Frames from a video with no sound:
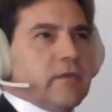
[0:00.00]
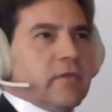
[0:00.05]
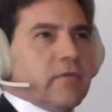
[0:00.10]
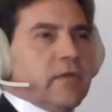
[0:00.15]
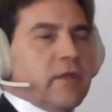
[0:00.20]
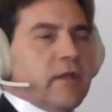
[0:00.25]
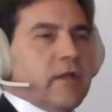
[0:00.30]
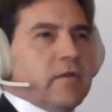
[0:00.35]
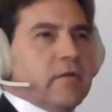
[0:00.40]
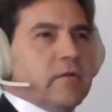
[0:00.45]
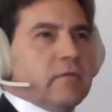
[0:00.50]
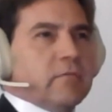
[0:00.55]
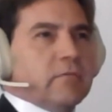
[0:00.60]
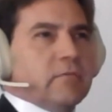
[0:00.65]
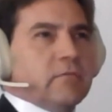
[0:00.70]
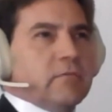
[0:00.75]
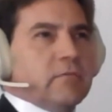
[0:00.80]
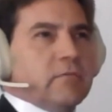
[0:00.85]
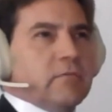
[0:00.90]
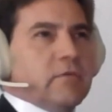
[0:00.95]
then
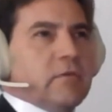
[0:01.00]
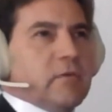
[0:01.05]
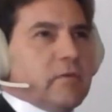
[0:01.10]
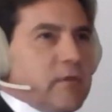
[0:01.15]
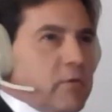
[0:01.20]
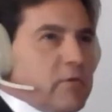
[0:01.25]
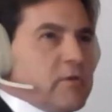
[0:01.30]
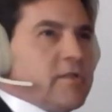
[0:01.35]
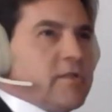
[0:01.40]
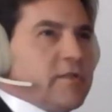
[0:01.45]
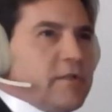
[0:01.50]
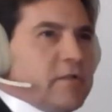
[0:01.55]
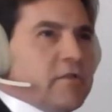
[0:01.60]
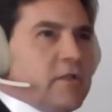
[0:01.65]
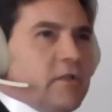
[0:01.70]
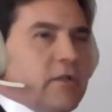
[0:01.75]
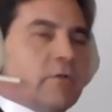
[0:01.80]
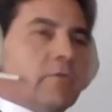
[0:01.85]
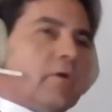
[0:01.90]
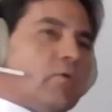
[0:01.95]
there is
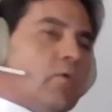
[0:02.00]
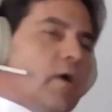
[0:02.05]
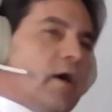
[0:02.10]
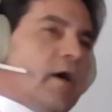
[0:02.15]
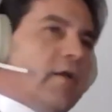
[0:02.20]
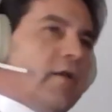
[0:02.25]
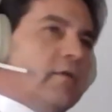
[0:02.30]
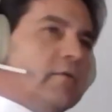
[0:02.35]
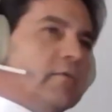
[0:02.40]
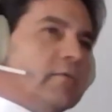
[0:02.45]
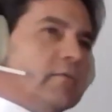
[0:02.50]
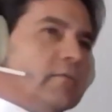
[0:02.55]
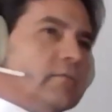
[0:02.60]
identity required.